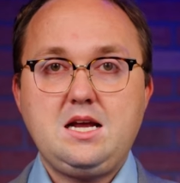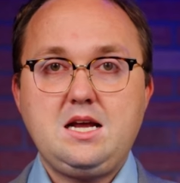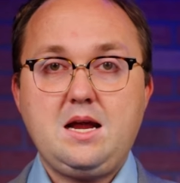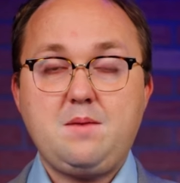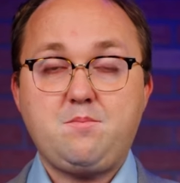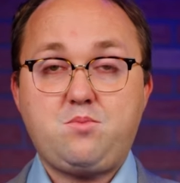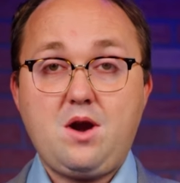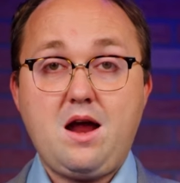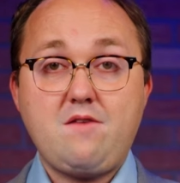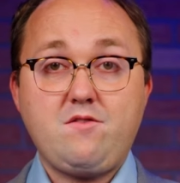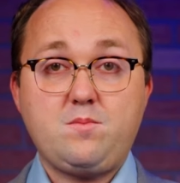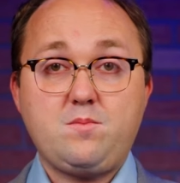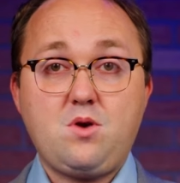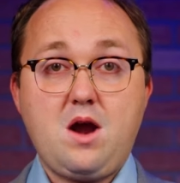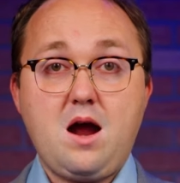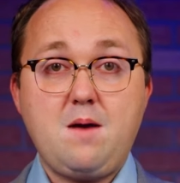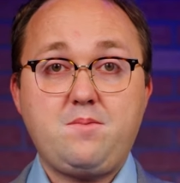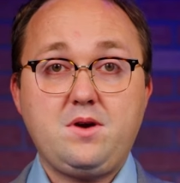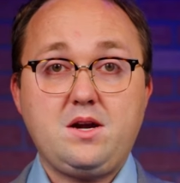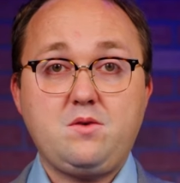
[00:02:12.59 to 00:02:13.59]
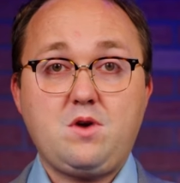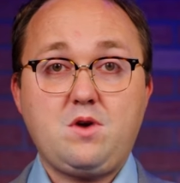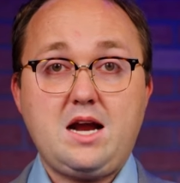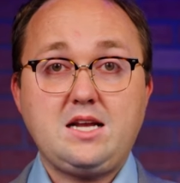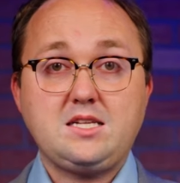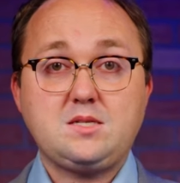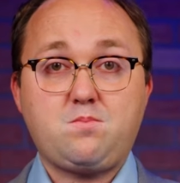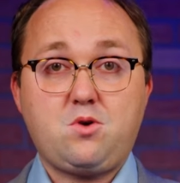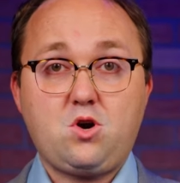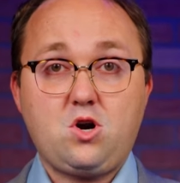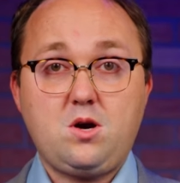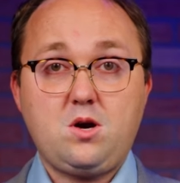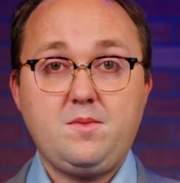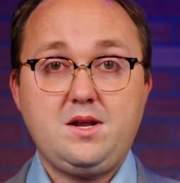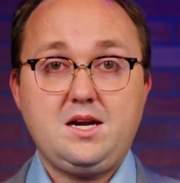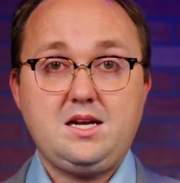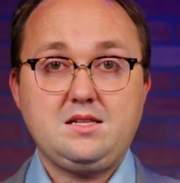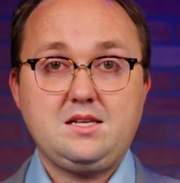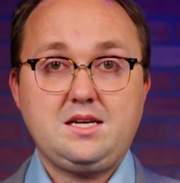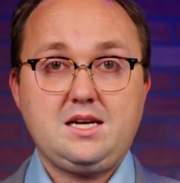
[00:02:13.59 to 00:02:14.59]
and private property rights
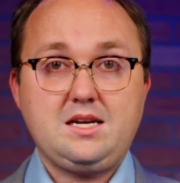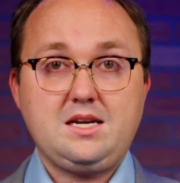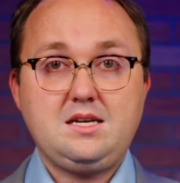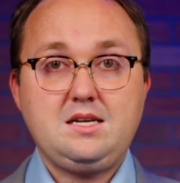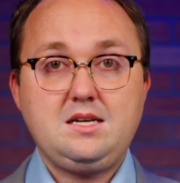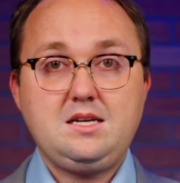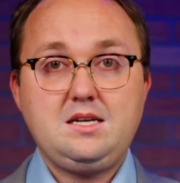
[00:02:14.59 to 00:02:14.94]
permanently.